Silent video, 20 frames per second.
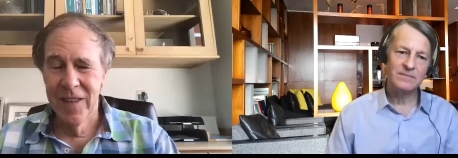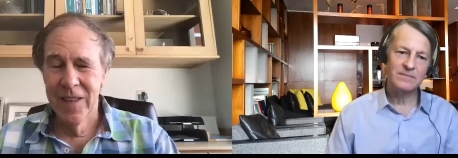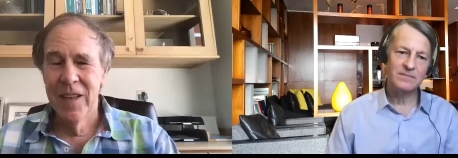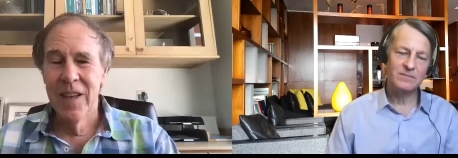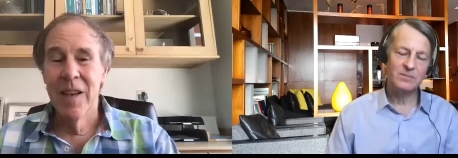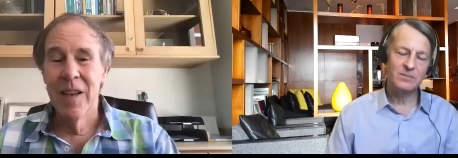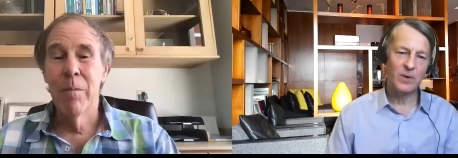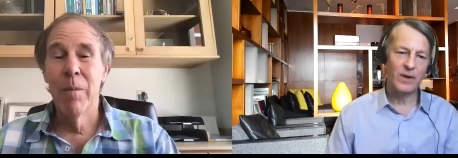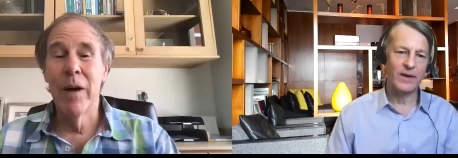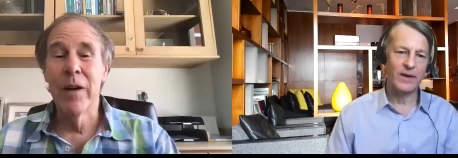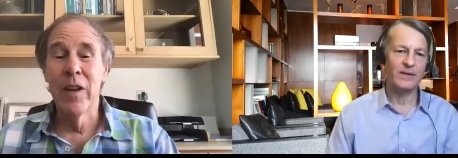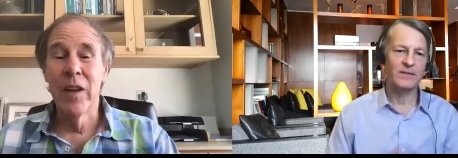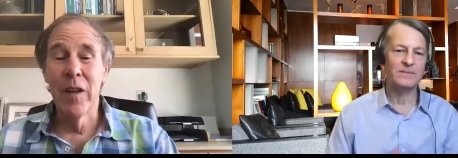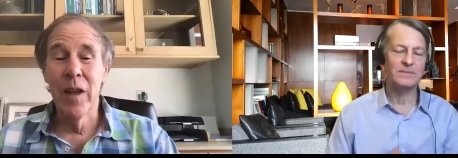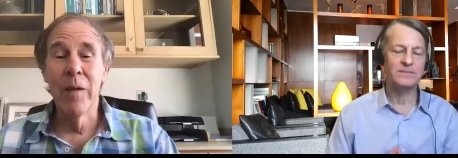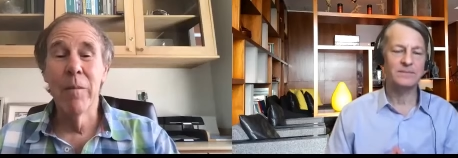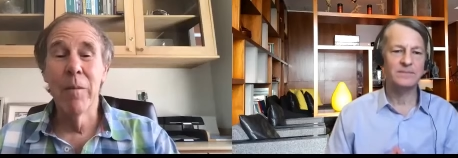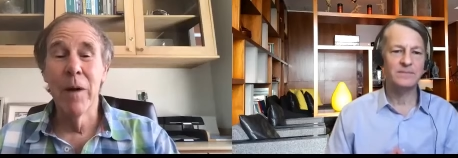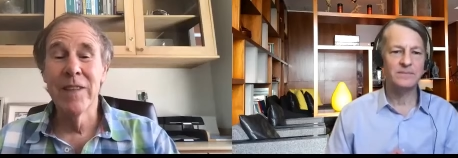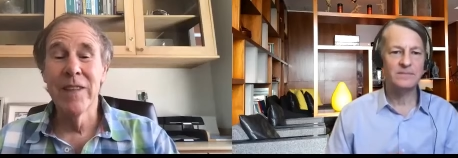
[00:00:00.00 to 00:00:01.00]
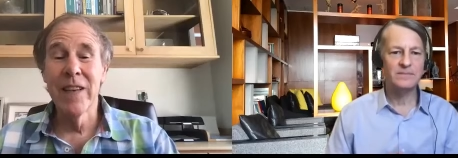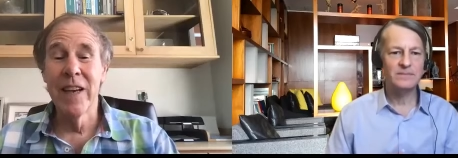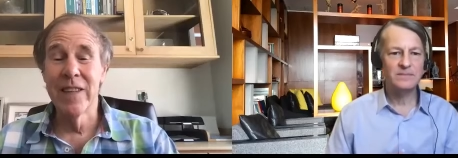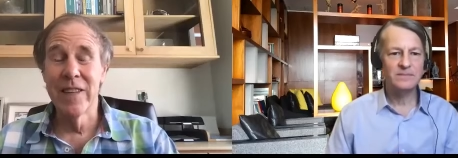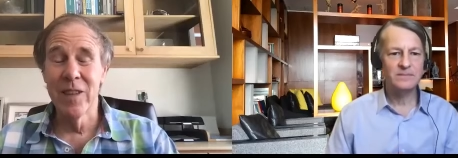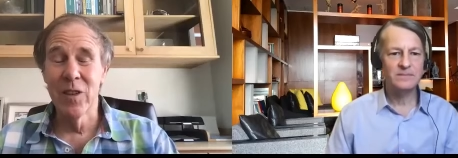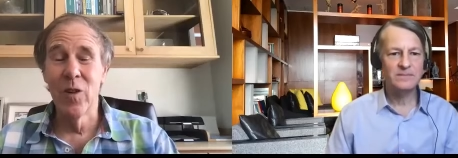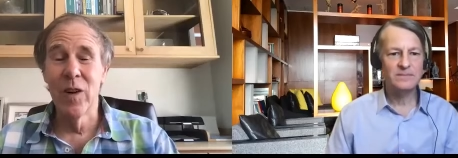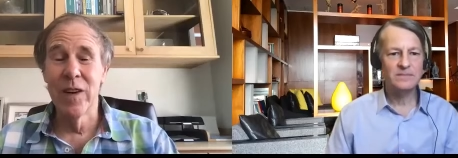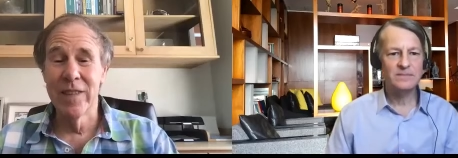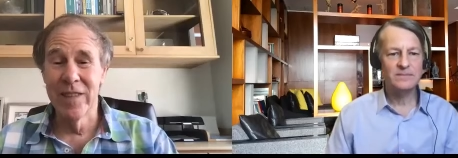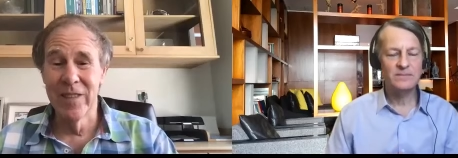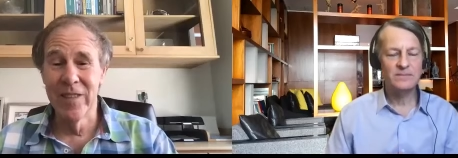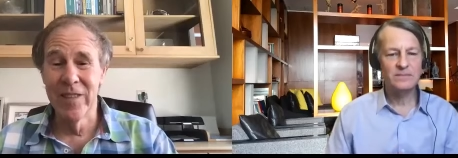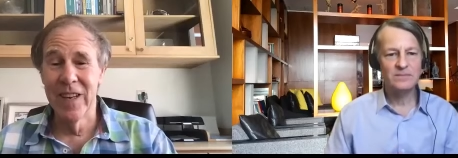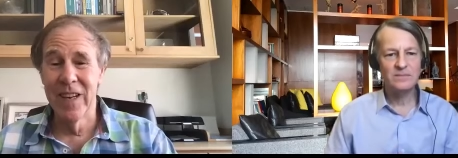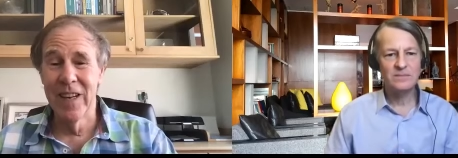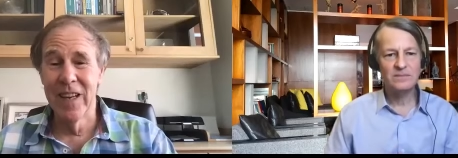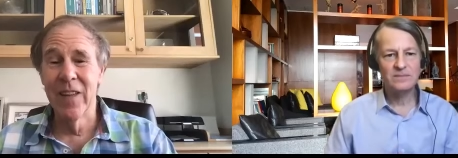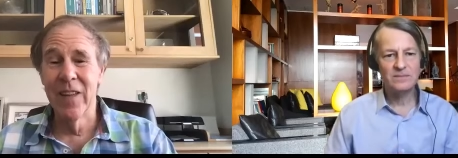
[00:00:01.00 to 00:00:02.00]
Speaker 1: but right. in most cases quite severely.
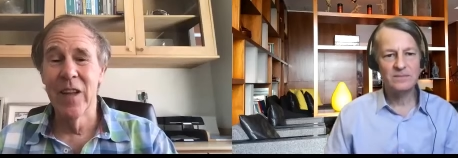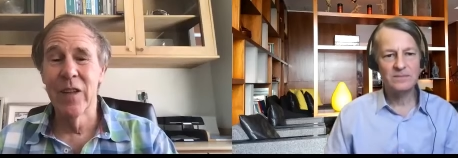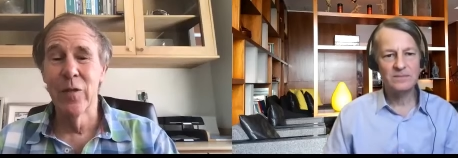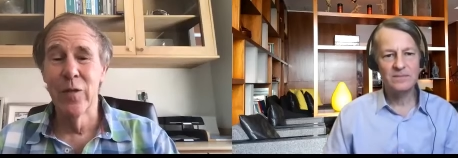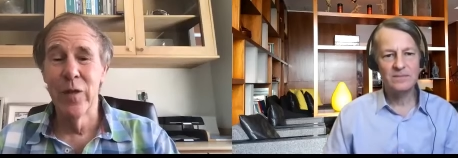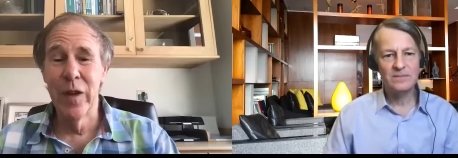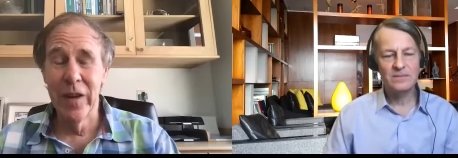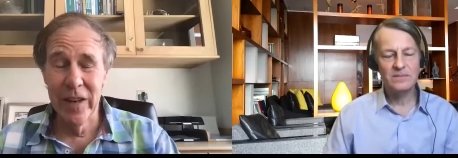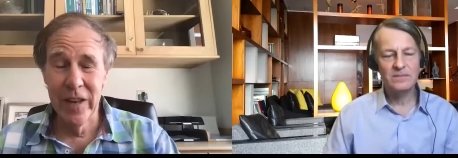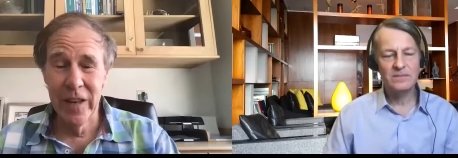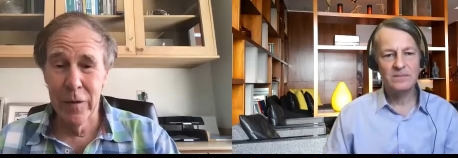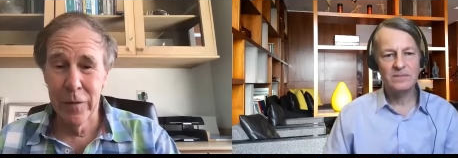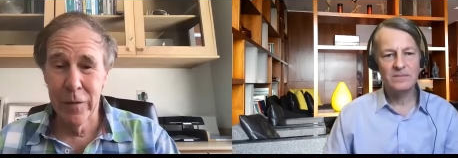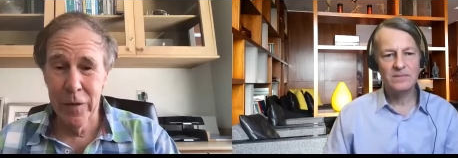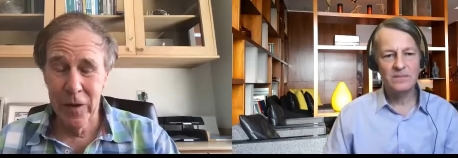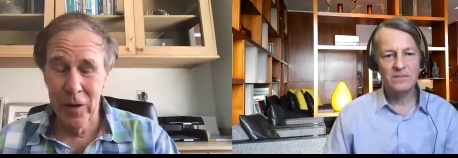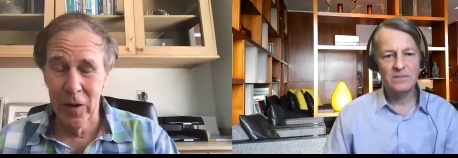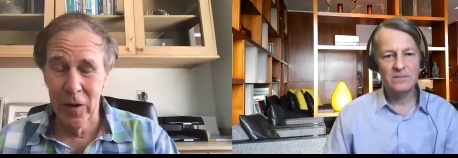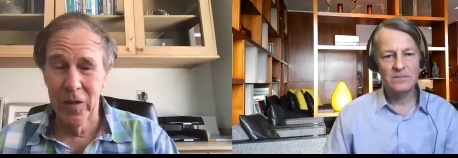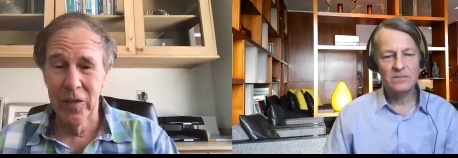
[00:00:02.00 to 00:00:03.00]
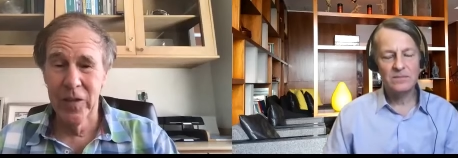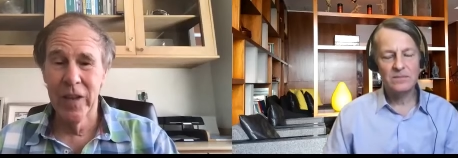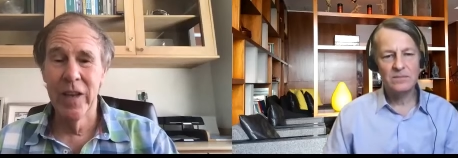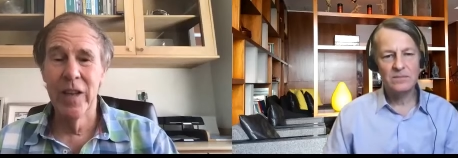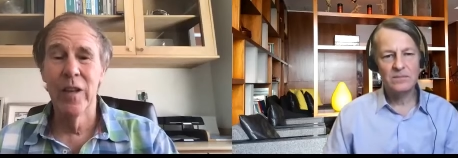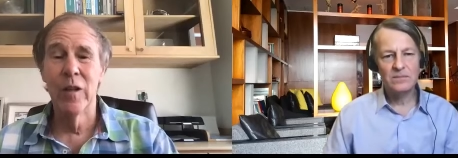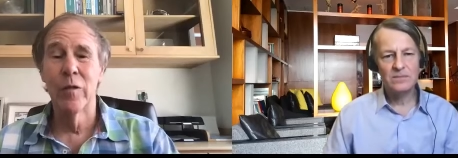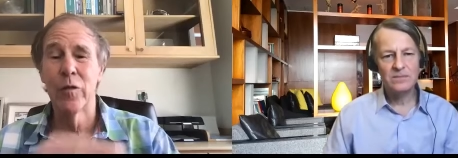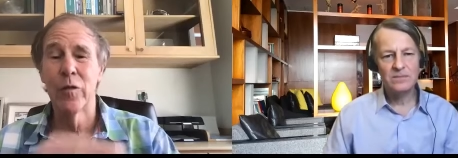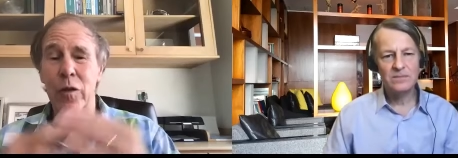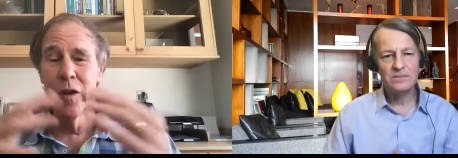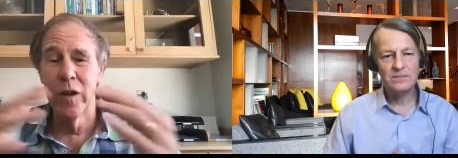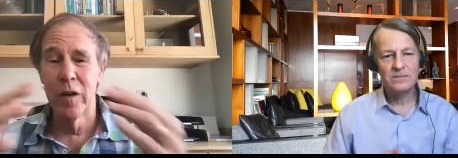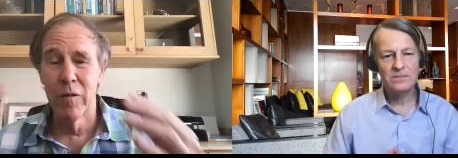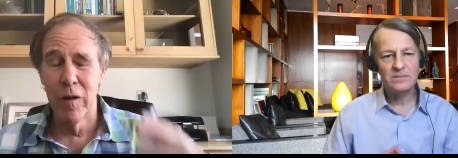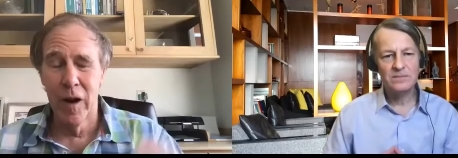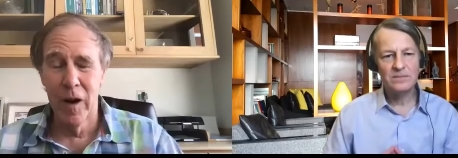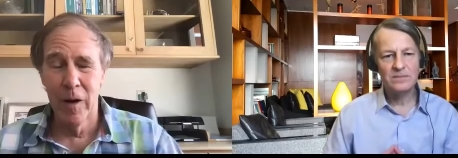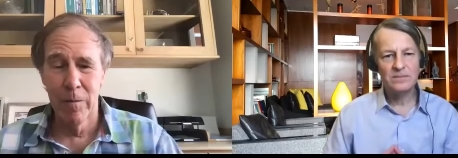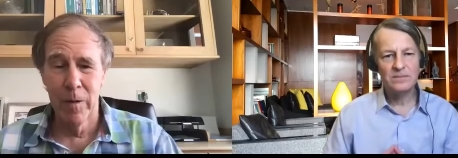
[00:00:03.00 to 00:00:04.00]
And that's very difficult in the food
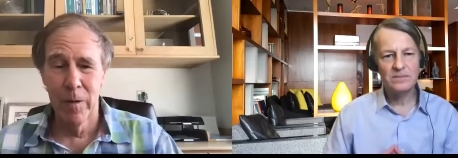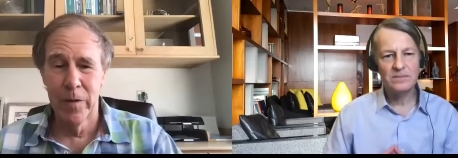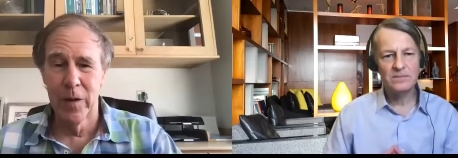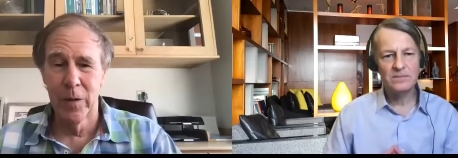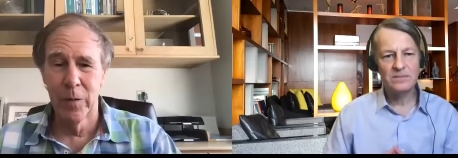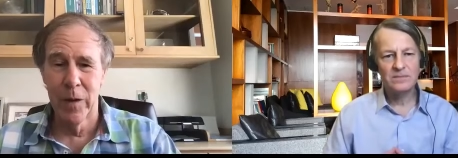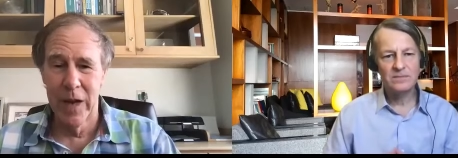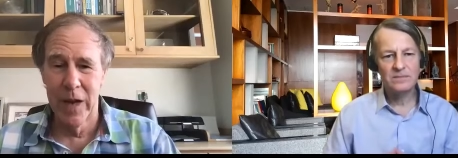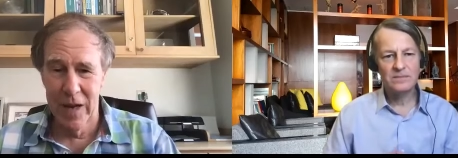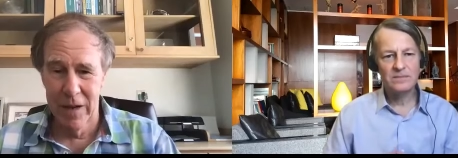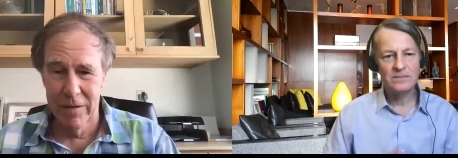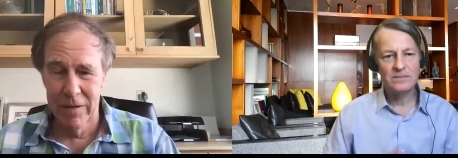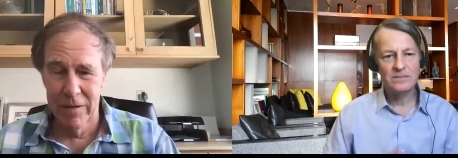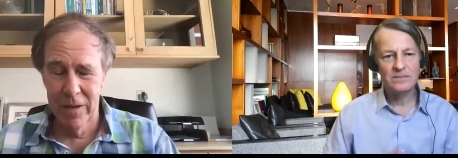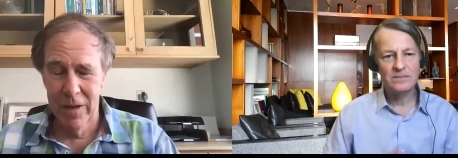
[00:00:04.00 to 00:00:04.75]
environment that we have